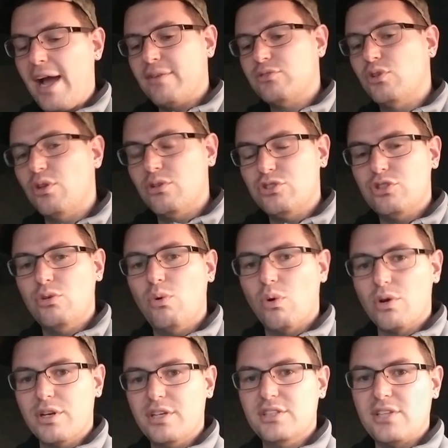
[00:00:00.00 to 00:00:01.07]
after those 2
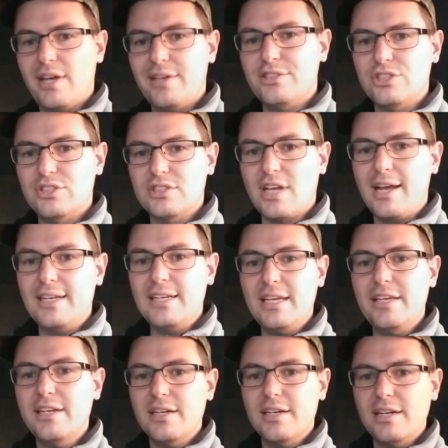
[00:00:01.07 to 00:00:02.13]
orientations, I
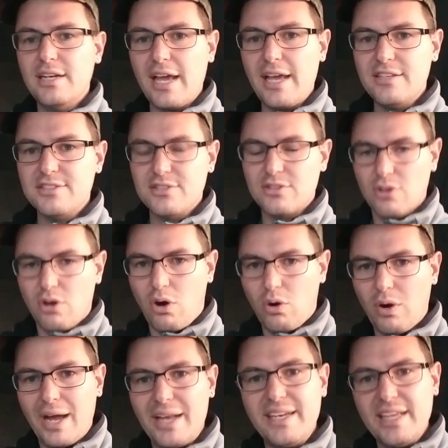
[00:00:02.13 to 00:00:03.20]
needed an ace in the
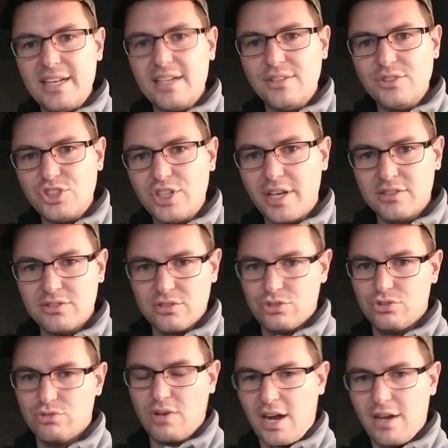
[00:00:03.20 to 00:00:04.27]
hole. I needed a chance to
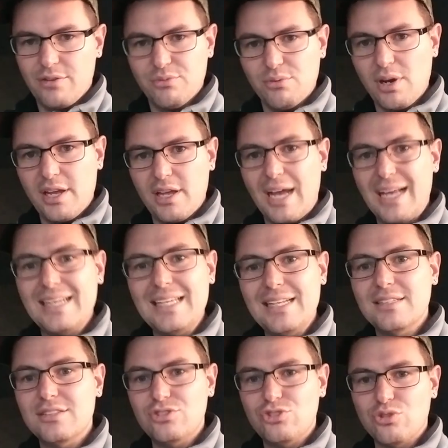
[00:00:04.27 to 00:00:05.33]
drive, right? I
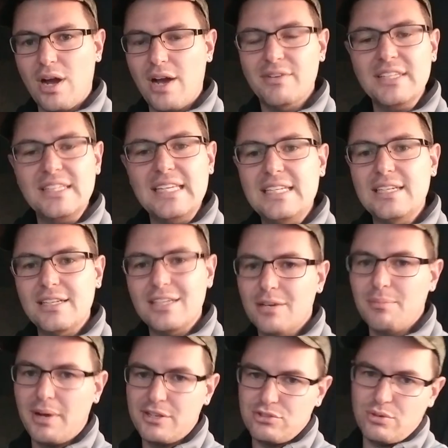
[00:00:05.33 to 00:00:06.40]
needed to drive. I needed to get
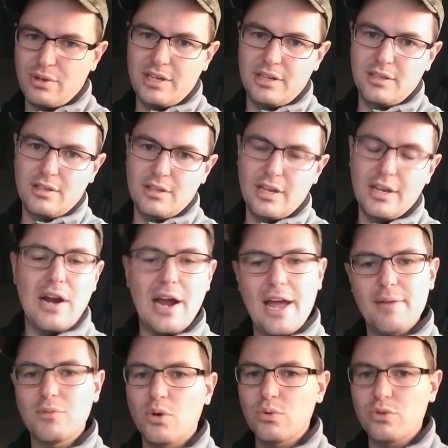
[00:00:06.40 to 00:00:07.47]
my training. And here I
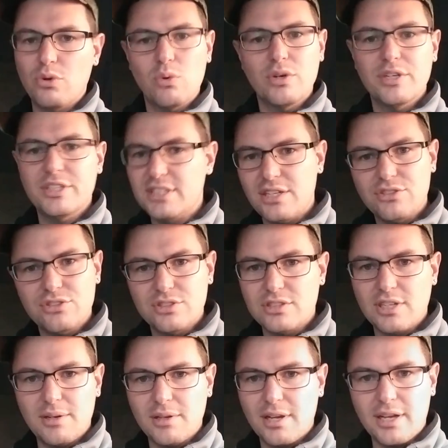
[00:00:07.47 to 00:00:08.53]
am going to orientations,
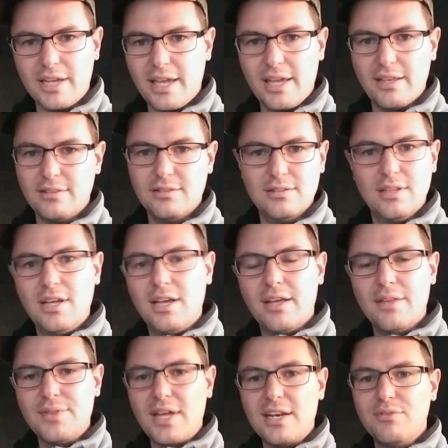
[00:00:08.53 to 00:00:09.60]
and I can't,
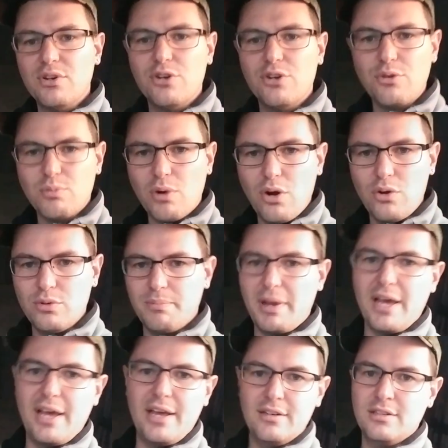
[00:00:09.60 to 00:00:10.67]
I'm not even on the road,
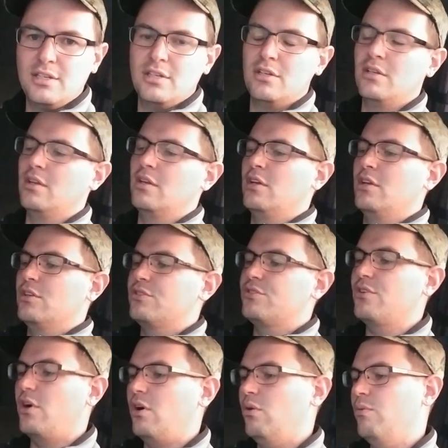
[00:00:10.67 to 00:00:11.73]
man.
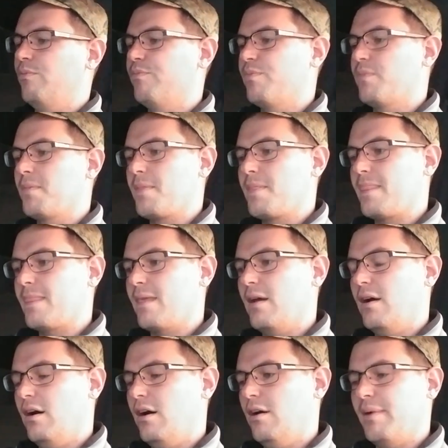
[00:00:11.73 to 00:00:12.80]
So
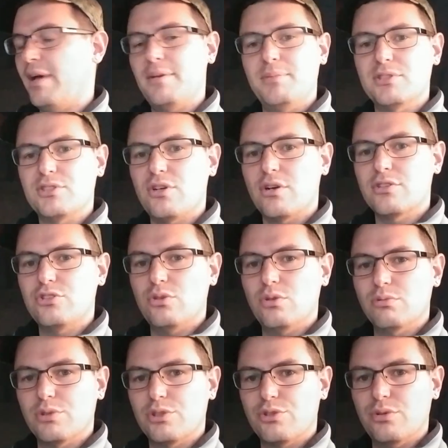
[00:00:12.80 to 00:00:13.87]
I had been talking to a
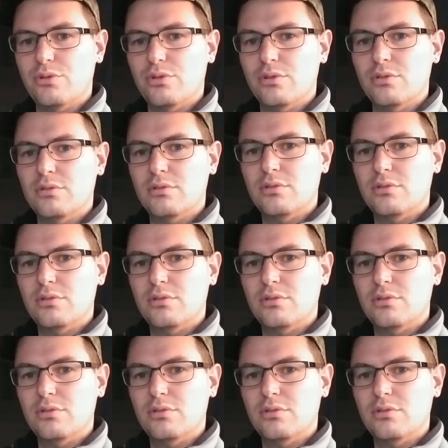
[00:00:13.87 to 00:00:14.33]
recruiter,